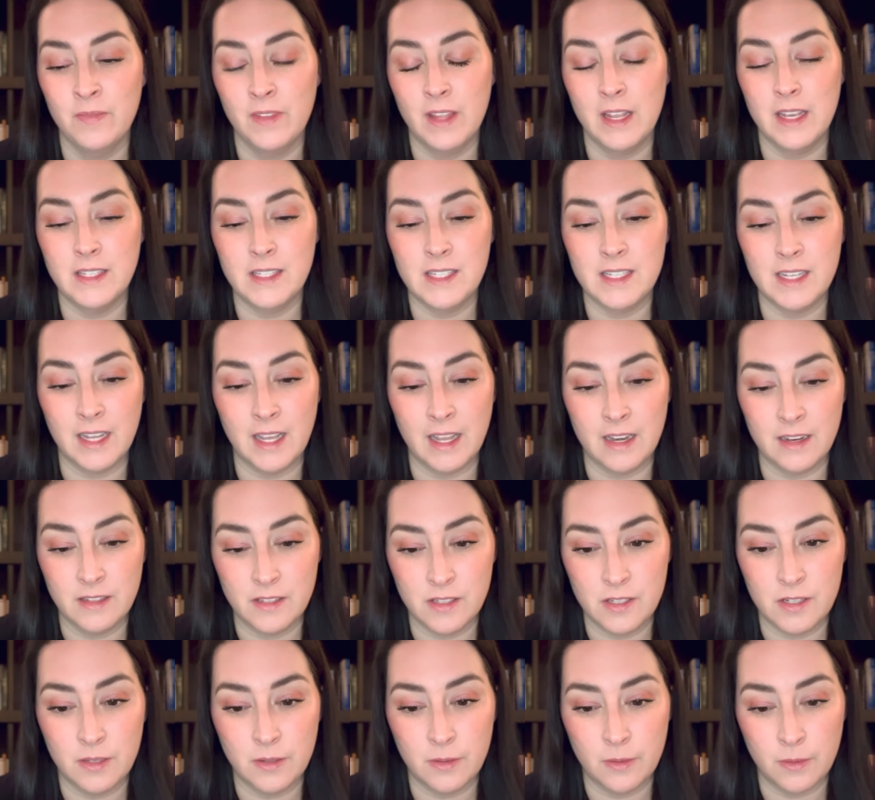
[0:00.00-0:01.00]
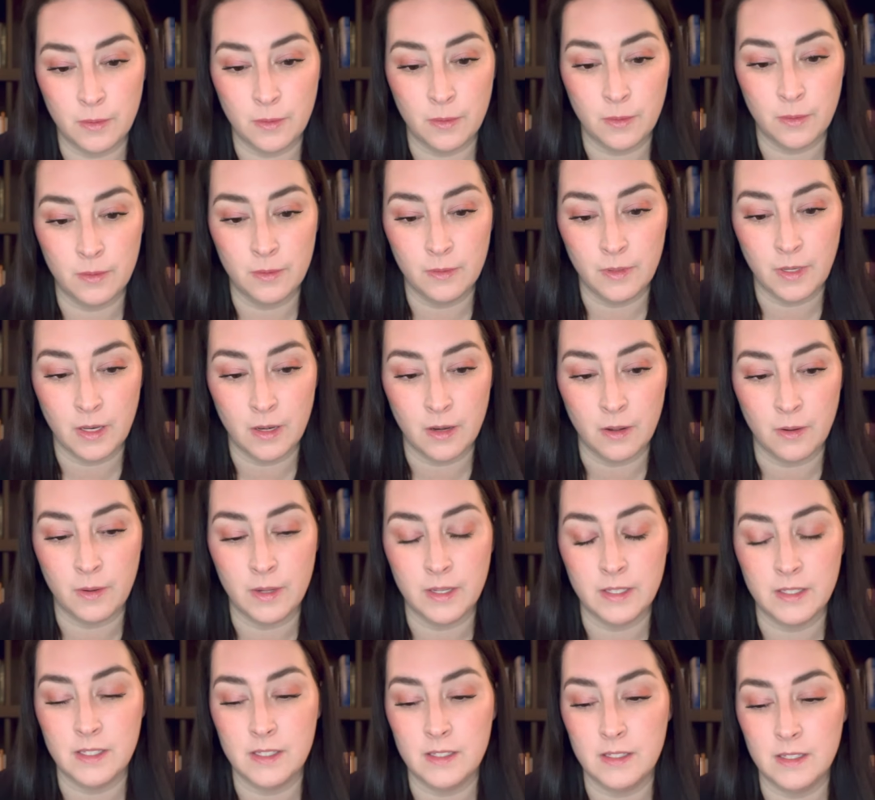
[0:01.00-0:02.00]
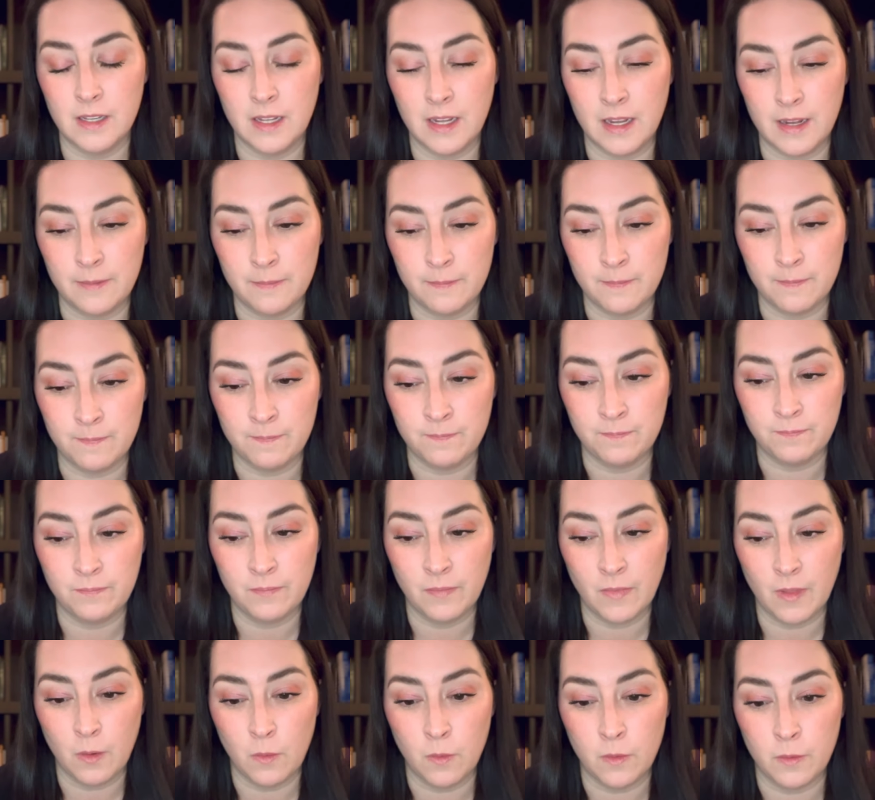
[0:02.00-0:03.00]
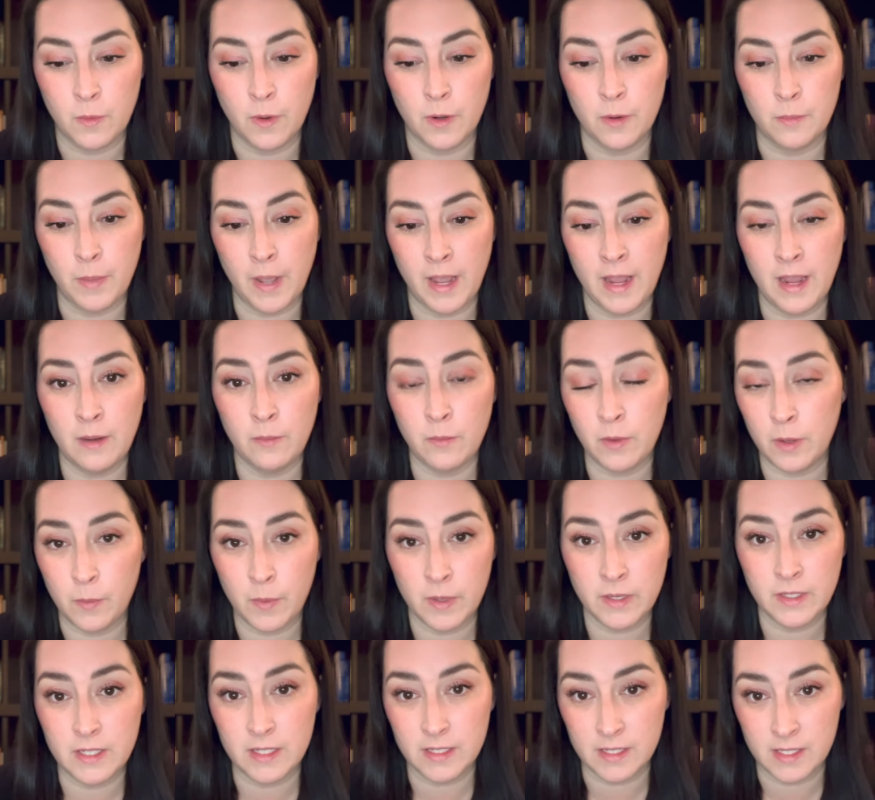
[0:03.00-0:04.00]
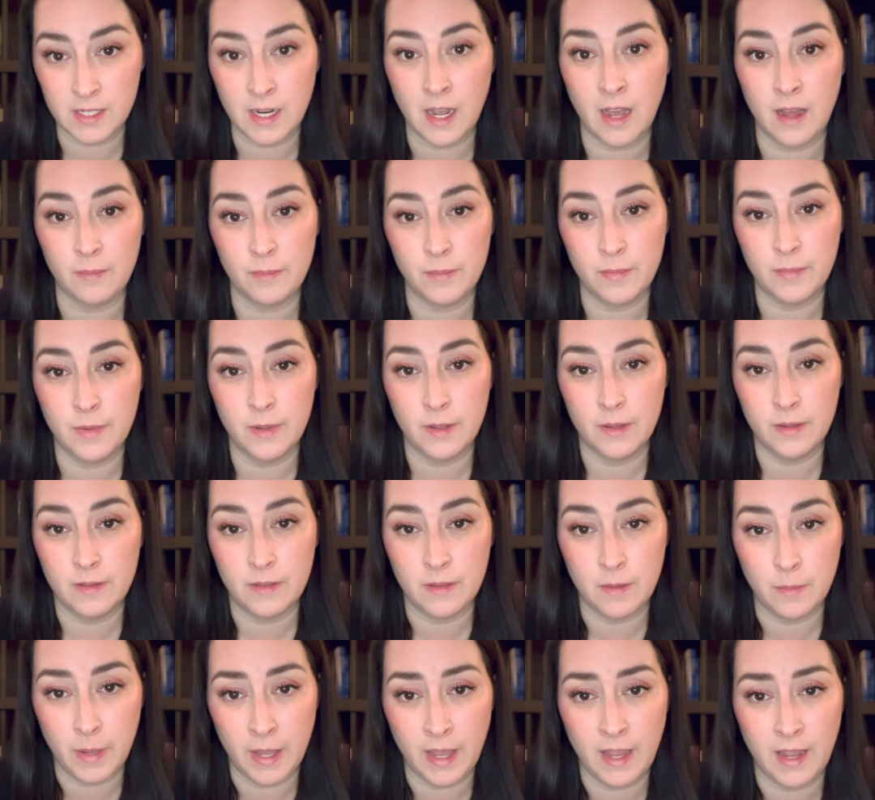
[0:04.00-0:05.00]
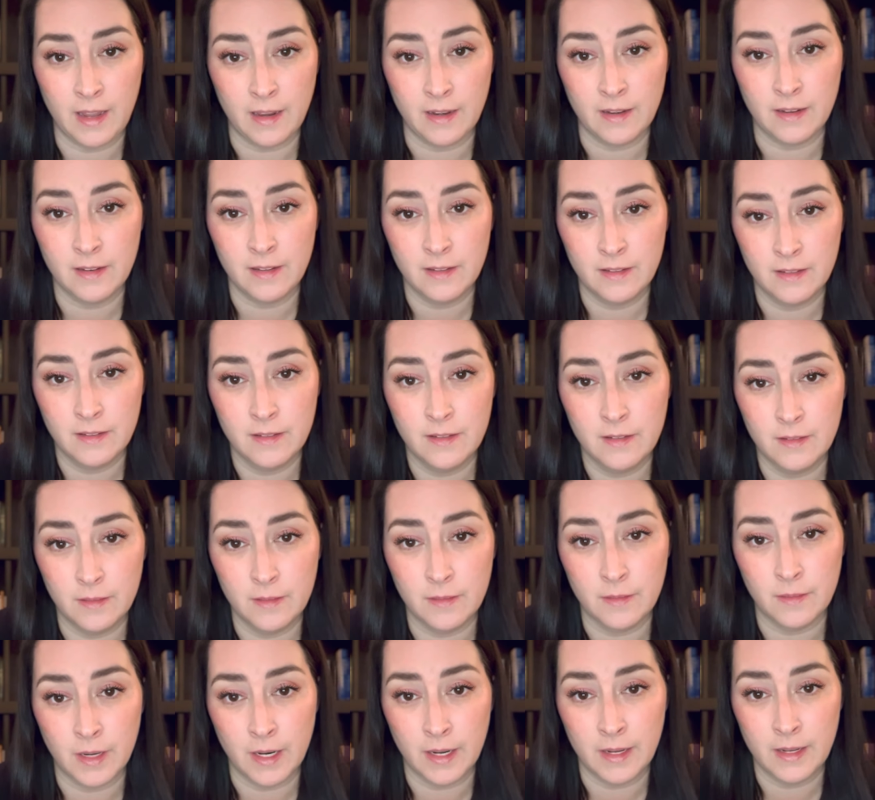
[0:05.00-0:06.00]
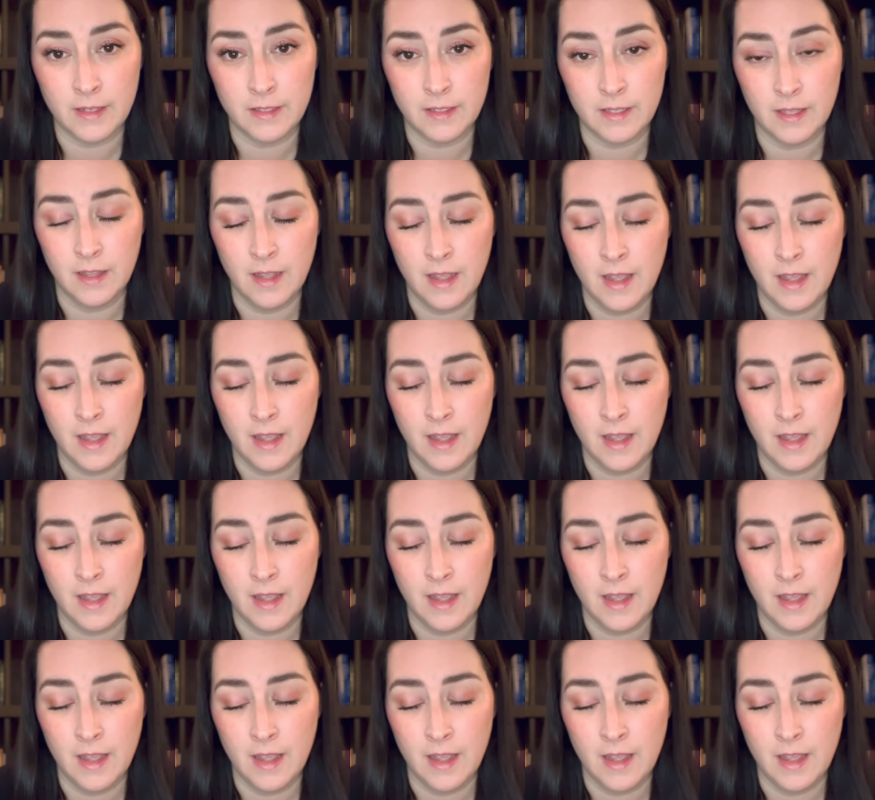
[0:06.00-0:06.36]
It's to get us to, you know, it's, um, when we're in pain, we want to stop the pain, right?